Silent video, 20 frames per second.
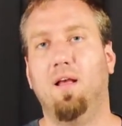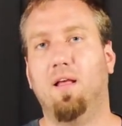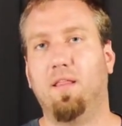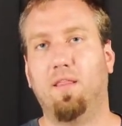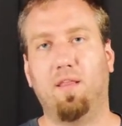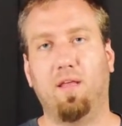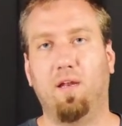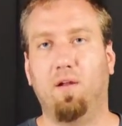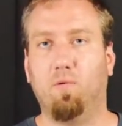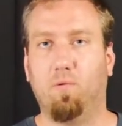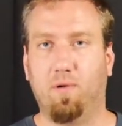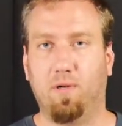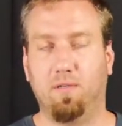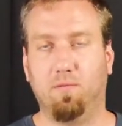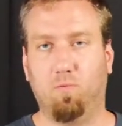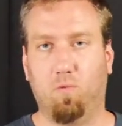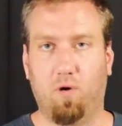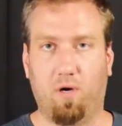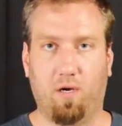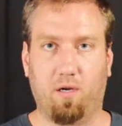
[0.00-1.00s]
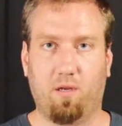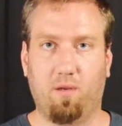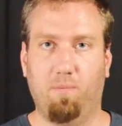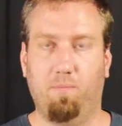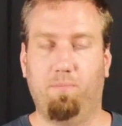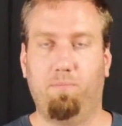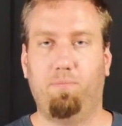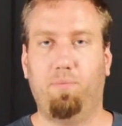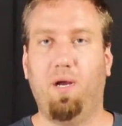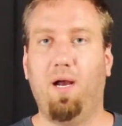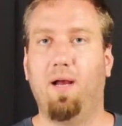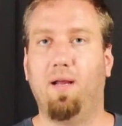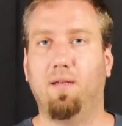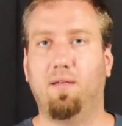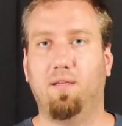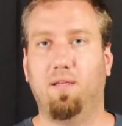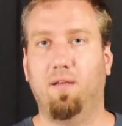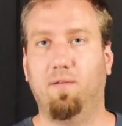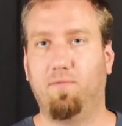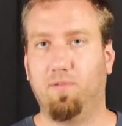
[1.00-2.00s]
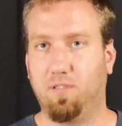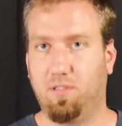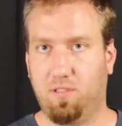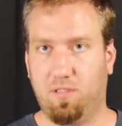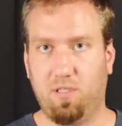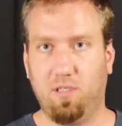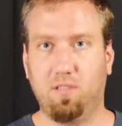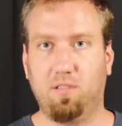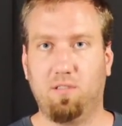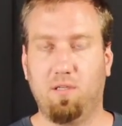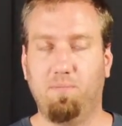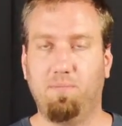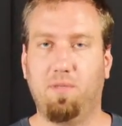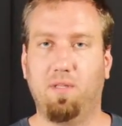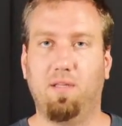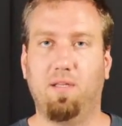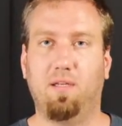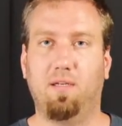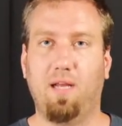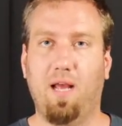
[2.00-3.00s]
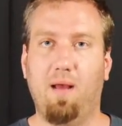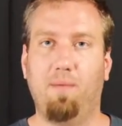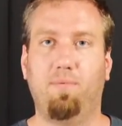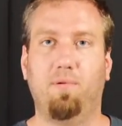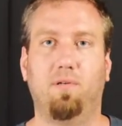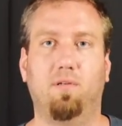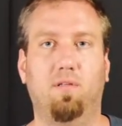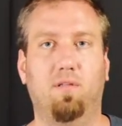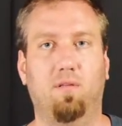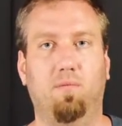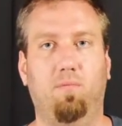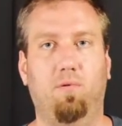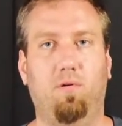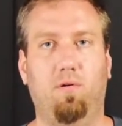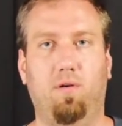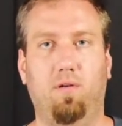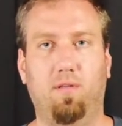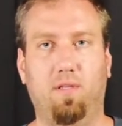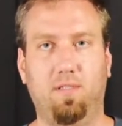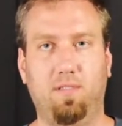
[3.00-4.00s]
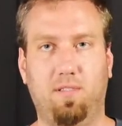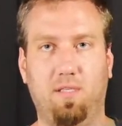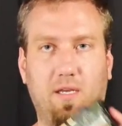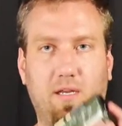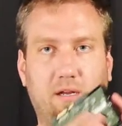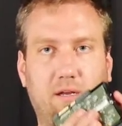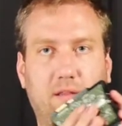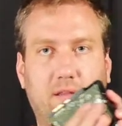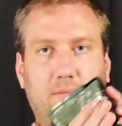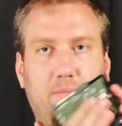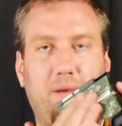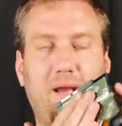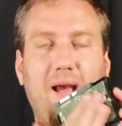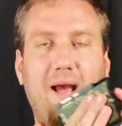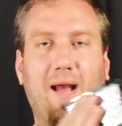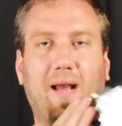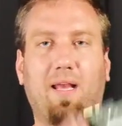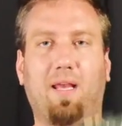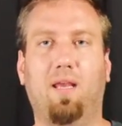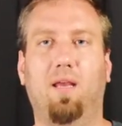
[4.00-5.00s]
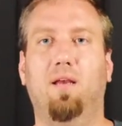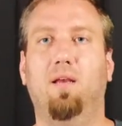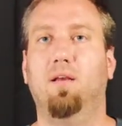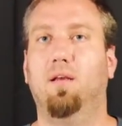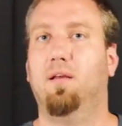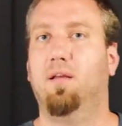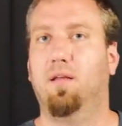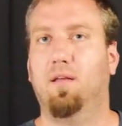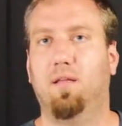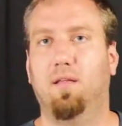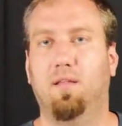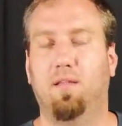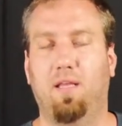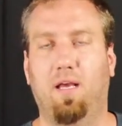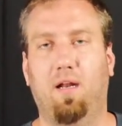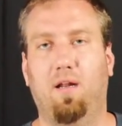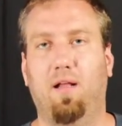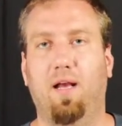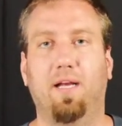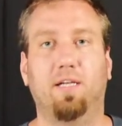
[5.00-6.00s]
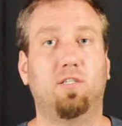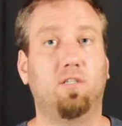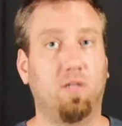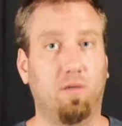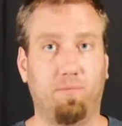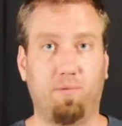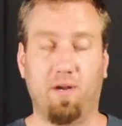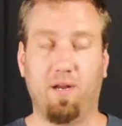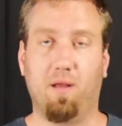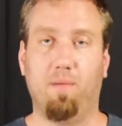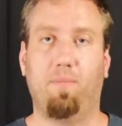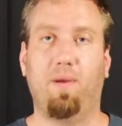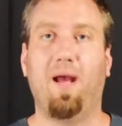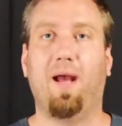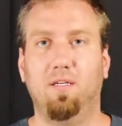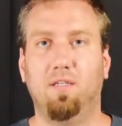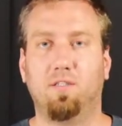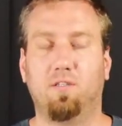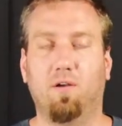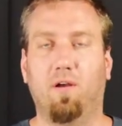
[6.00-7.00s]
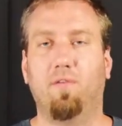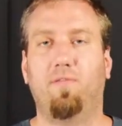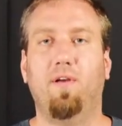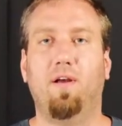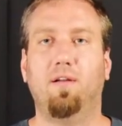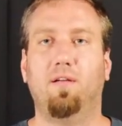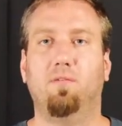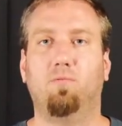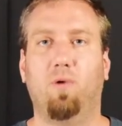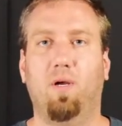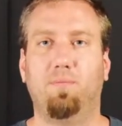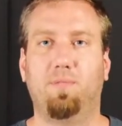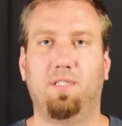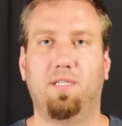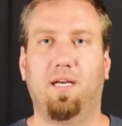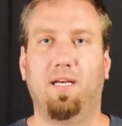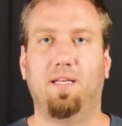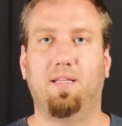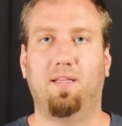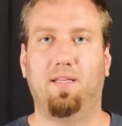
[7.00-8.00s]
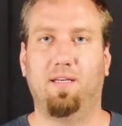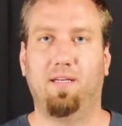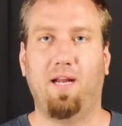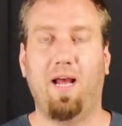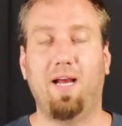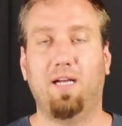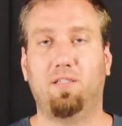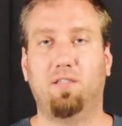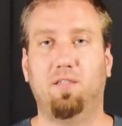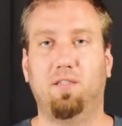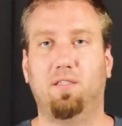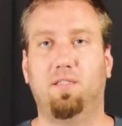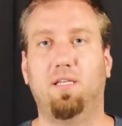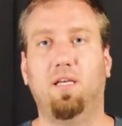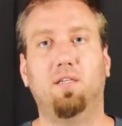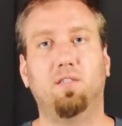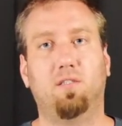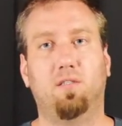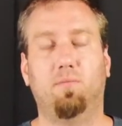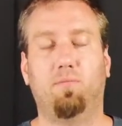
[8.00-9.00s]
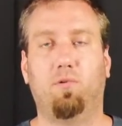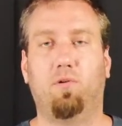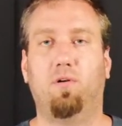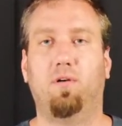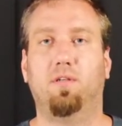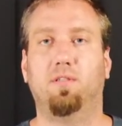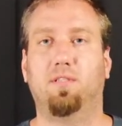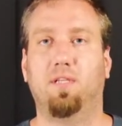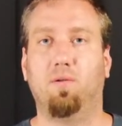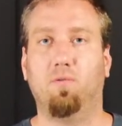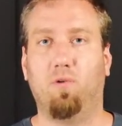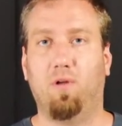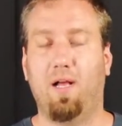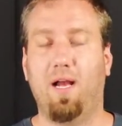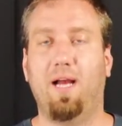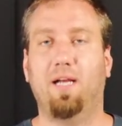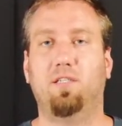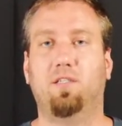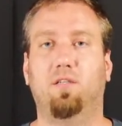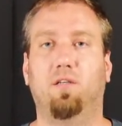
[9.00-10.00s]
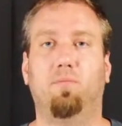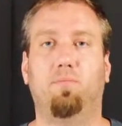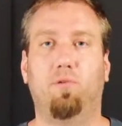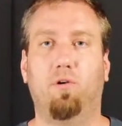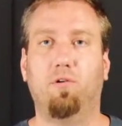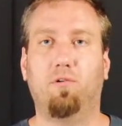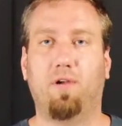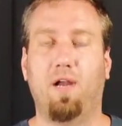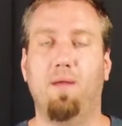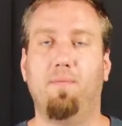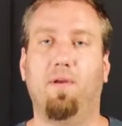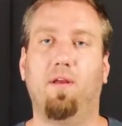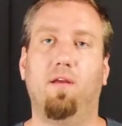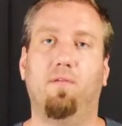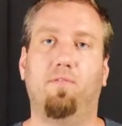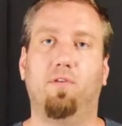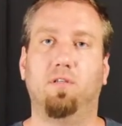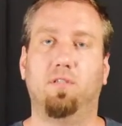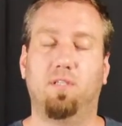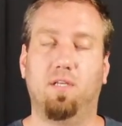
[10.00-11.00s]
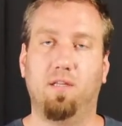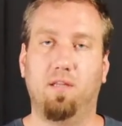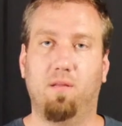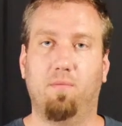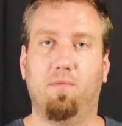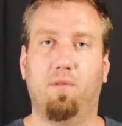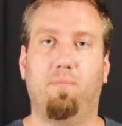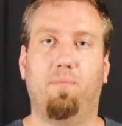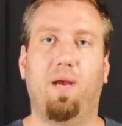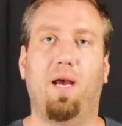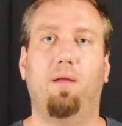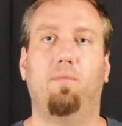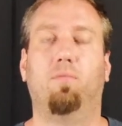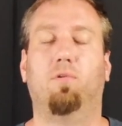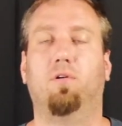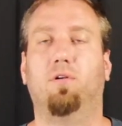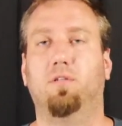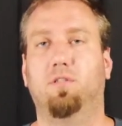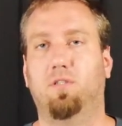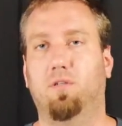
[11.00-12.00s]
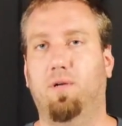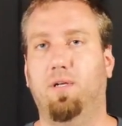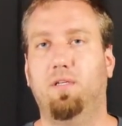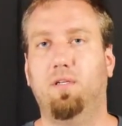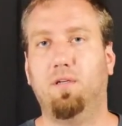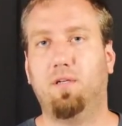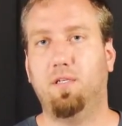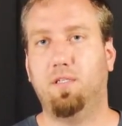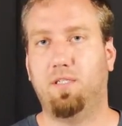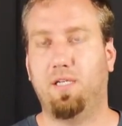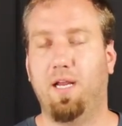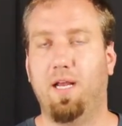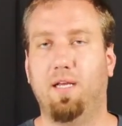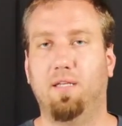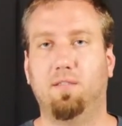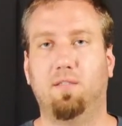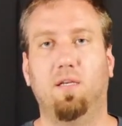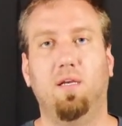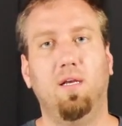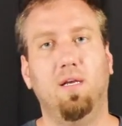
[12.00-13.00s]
then it wouldn't work. But if it's just something that happened to the board, this thing on the back, that'll actually bring it back. So I found a website that actually sells the boards and will actually program it if you send them the bad board. So I took a chance,